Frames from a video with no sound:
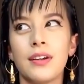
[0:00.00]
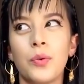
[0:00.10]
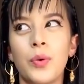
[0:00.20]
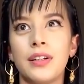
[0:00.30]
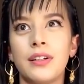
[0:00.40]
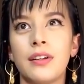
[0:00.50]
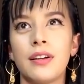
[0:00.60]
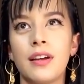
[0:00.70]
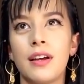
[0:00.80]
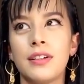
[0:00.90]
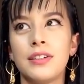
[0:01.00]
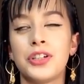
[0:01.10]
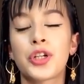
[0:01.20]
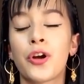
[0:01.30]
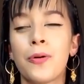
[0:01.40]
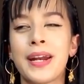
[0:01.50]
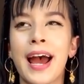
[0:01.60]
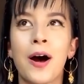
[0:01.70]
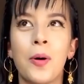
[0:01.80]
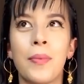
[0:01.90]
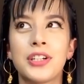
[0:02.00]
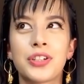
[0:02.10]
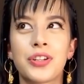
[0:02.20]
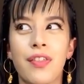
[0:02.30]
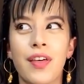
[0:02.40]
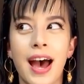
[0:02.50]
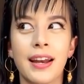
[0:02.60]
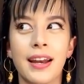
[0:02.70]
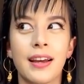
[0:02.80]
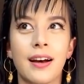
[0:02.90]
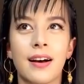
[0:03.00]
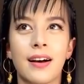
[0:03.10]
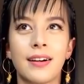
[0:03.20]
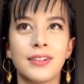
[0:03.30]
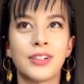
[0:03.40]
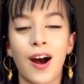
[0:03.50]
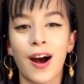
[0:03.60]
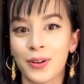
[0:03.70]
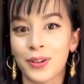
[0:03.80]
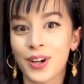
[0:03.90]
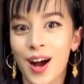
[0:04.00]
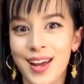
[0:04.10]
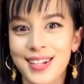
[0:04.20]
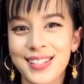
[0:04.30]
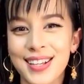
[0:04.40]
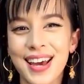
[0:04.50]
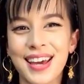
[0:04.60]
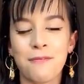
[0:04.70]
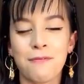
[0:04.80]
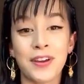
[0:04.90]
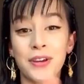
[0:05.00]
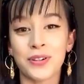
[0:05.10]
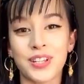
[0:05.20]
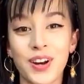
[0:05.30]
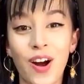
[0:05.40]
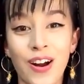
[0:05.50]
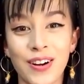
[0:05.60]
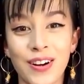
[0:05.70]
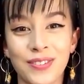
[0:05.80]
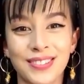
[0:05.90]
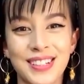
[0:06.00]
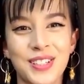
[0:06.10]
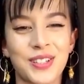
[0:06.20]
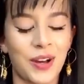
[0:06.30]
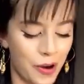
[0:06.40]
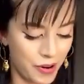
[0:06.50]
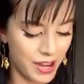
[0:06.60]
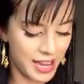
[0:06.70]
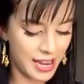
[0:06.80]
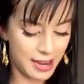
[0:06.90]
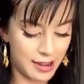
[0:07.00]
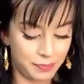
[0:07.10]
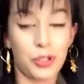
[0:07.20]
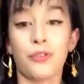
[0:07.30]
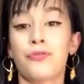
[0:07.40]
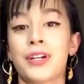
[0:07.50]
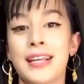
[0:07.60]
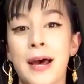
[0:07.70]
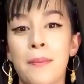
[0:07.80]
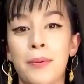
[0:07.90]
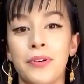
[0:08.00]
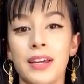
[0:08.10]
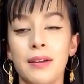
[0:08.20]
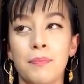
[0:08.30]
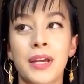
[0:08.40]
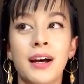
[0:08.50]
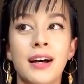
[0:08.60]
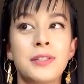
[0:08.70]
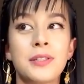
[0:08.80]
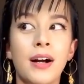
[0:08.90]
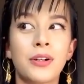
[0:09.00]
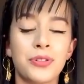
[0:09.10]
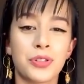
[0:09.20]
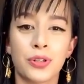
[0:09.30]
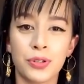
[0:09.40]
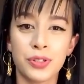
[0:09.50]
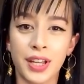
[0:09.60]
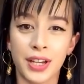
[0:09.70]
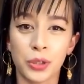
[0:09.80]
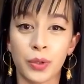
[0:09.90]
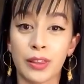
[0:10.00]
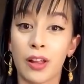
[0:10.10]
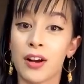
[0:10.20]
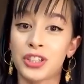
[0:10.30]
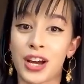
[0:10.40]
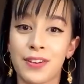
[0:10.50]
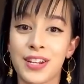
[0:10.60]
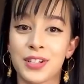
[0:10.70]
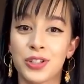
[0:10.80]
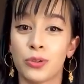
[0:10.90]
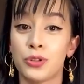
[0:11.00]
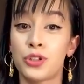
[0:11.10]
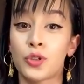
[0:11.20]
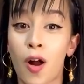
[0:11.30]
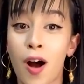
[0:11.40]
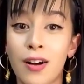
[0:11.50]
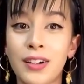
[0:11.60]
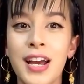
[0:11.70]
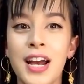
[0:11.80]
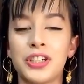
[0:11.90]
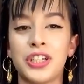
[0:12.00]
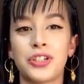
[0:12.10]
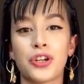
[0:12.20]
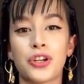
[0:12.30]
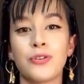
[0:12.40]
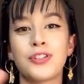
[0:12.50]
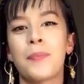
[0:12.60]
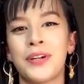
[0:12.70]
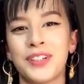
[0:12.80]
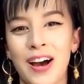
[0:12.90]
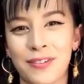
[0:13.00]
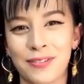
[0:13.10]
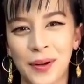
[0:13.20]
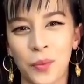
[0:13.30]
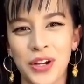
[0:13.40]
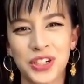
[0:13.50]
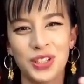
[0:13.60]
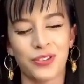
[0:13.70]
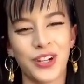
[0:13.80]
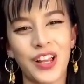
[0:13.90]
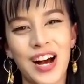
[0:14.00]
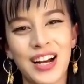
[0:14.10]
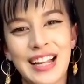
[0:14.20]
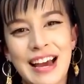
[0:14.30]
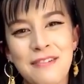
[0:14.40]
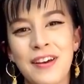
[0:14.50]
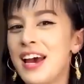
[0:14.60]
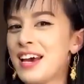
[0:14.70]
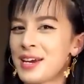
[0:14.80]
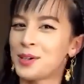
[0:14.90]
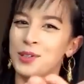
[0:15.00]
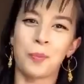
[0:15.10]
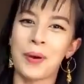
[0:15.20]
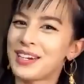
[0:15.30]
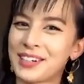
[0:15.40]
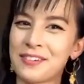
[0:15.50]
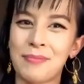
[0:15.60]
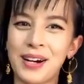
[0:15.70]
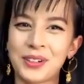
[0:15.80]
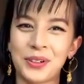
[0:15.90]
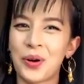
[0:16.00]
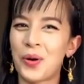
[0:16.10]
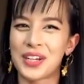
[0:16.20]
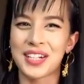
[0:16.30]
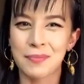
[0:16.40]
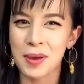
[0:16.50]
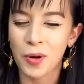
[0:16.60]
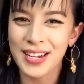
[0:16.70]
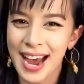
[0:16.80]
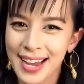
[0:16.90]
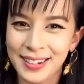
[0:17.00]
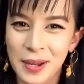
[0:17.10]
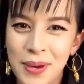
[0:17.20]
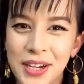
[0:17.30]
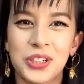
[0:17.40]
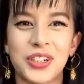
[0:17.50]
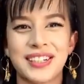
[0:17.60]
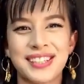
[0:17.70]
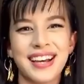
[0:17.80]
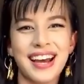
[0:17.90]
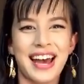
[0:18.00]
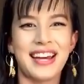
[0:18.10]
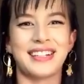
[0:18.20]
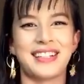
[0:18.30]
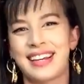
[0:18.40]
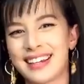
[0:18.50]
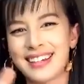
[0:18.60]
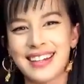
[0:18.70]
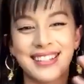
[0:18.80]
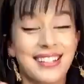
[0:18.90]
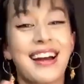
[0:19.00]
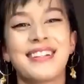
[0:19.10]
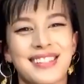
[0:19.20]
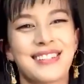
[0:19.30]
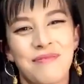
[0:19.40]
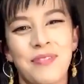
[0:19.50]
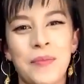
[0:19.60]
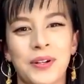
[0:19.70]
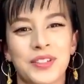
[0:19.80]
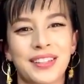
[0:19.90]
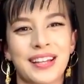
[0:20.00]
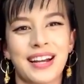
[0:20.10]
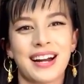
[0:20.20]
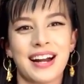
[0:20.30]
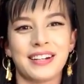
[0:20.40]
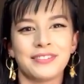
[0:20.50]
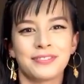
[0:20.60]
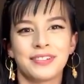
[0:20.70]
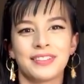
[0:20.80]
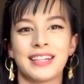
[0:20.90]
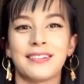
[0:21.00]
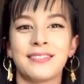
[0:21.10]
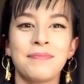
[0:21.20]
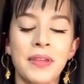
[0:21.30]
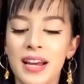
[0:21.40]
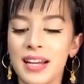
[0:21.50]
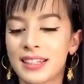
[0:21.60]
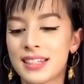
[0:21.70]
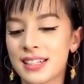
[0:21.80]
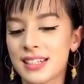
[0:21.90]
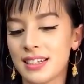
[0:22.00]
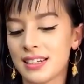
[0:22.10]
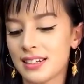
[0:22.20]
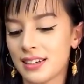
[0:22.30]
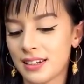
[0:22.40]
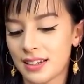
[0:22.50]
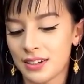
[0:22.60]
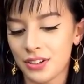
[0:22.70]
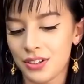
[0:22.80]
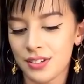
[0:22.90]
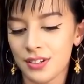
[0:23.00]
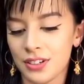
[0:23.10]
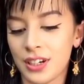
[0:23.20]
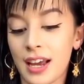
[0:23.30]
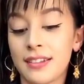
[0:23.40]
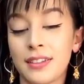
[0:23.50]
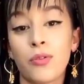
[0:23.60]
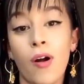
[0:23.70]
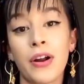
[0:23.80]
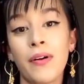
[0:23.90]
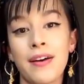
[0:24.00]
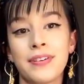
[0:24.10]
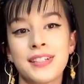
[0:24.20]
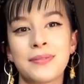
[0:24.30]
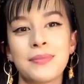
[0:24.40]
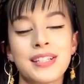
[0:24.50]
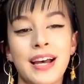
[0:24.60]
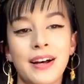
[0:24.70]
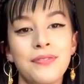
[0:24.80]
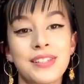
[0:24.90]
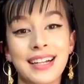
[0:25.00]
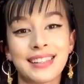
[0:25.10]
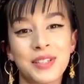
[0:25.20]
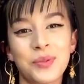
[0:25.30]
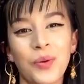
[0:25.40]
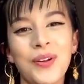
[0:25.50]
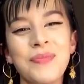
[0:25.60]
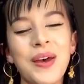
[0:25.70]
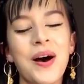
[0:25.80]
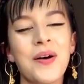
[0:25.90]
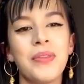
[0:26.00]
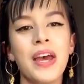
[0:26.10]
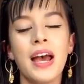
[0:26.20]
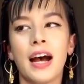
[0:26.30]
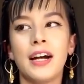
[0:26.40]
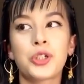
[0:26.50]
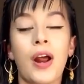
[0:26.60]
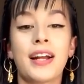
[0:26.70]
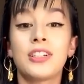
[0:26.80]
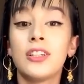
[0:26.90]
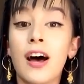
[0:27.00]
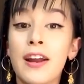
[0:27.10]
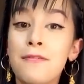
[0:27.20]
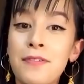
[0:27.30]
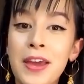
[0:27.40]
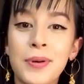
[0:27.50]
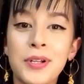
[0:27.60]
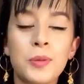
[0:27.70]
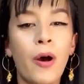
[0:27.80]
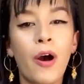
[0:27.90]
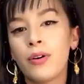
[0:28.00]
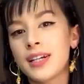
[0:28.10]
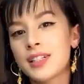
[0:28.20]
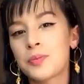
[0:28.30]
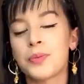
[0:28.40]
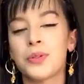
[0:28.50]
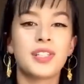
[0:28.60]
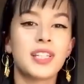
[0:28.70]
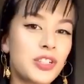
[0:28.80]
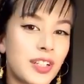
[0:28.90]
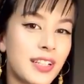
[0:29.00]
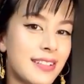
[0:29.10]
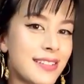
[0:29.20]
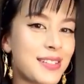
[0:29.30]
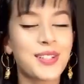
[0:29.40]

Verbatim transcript: will determine how much that uh, god or goddess figures in art. So, um, so for example, because Magu's association with longevity is so strong, she shows up in a lot of like wishes for a long life. Here's a painting of Magu holding some immortality peaches, and it's like it's it's very much like that kind of thing. Let's see and the grotto heavens themselves like this one um, attract a lot of famous poets musicians